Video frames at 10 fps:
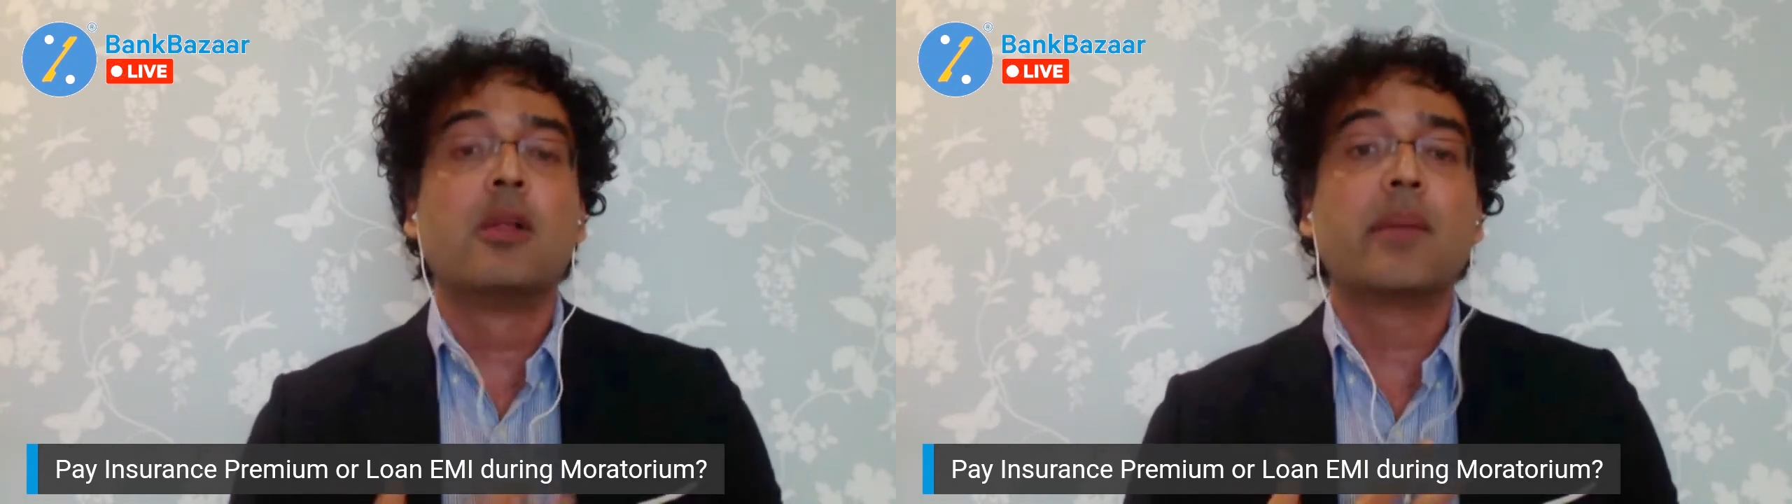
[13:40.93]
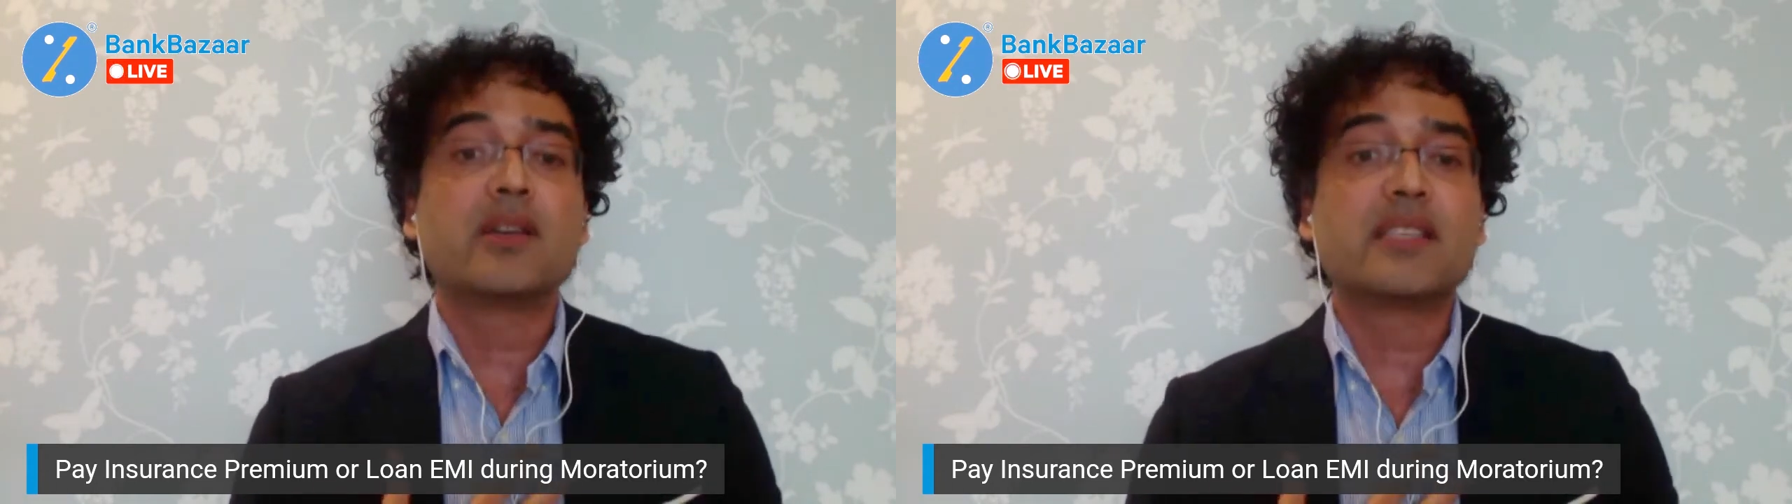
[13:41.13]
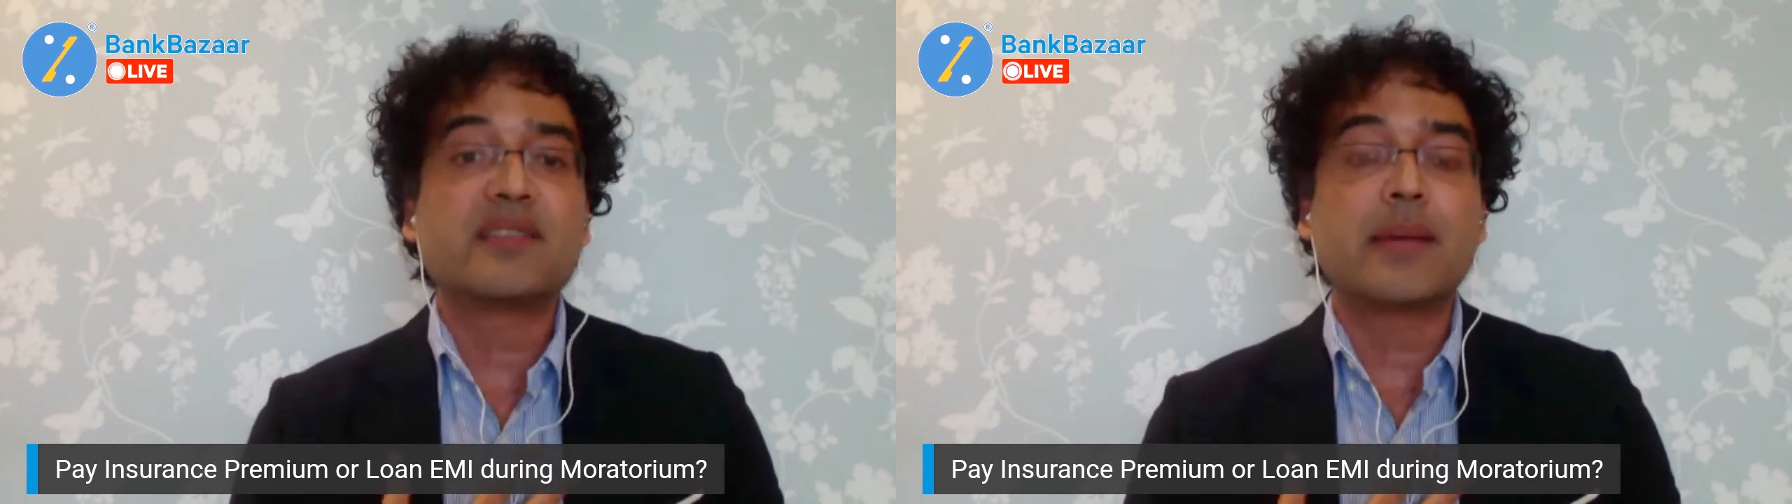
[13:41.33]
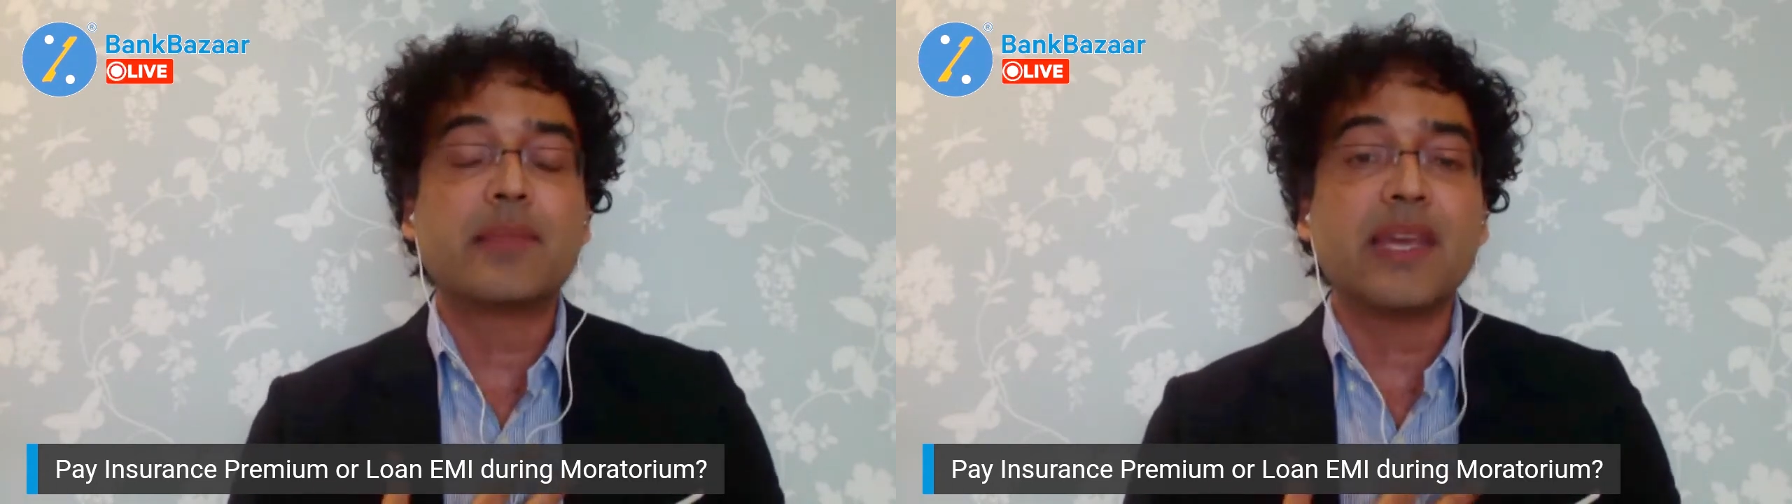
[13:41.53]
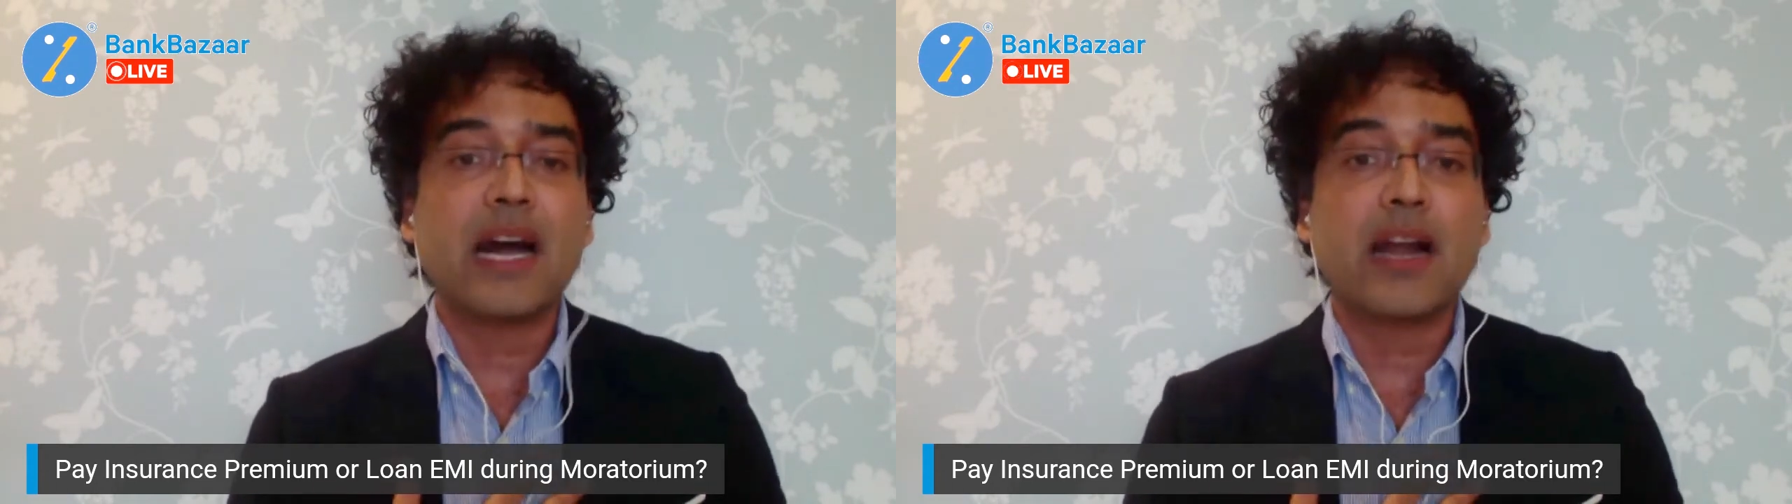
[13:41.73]
because if
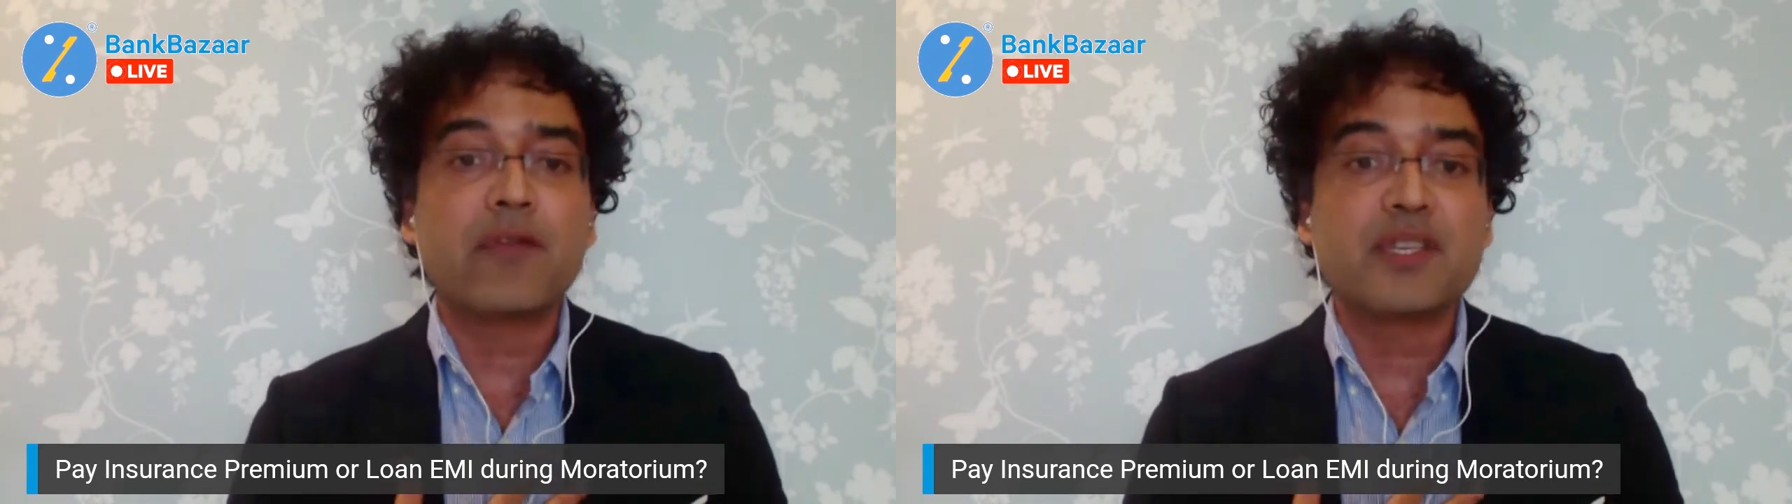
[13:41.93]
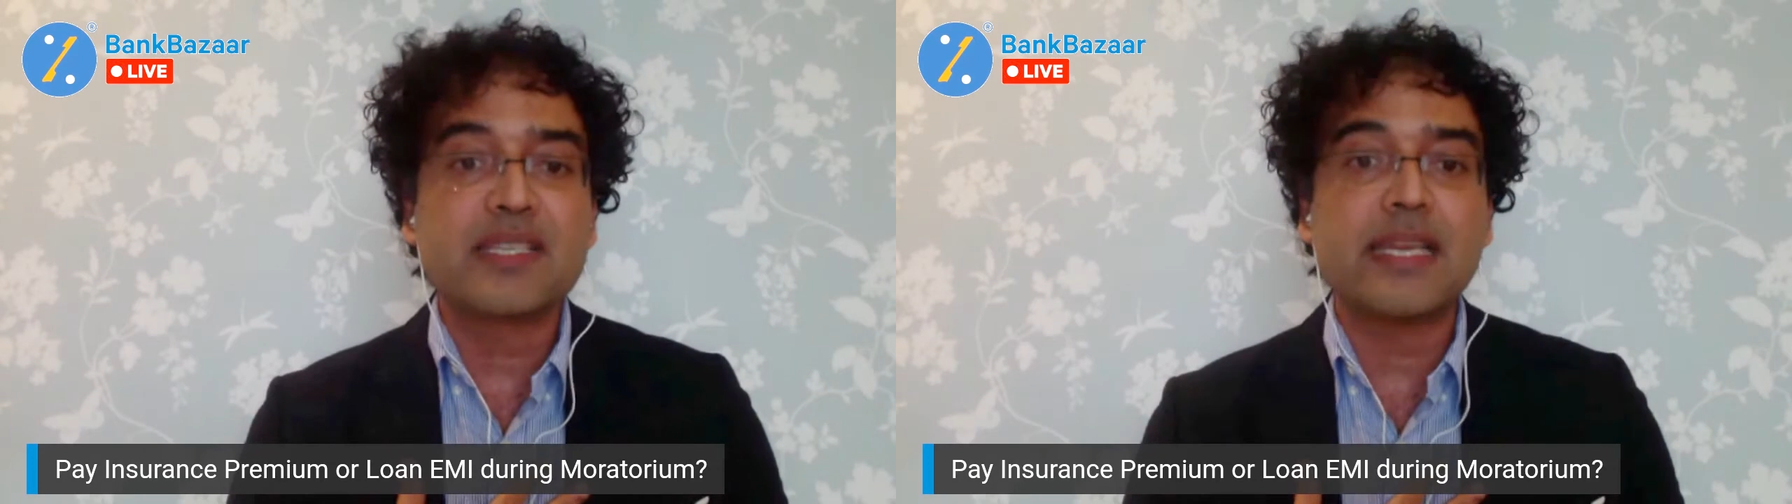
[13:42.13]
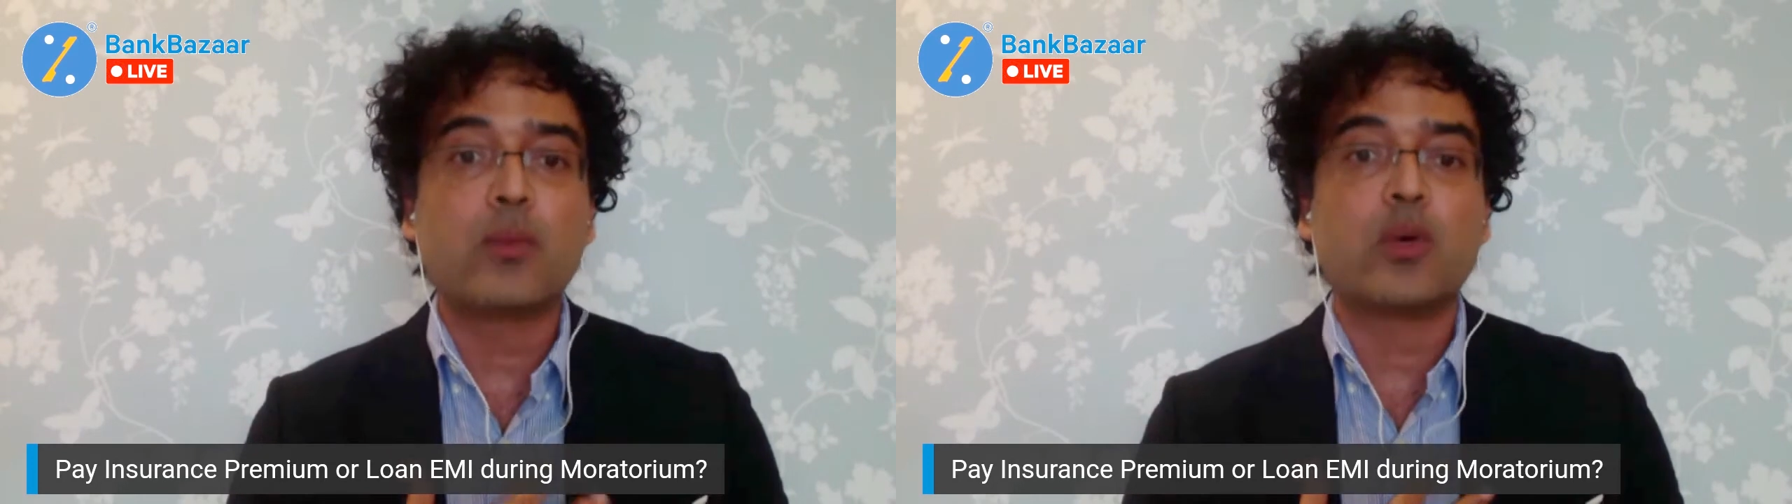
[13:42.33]
something unforeseen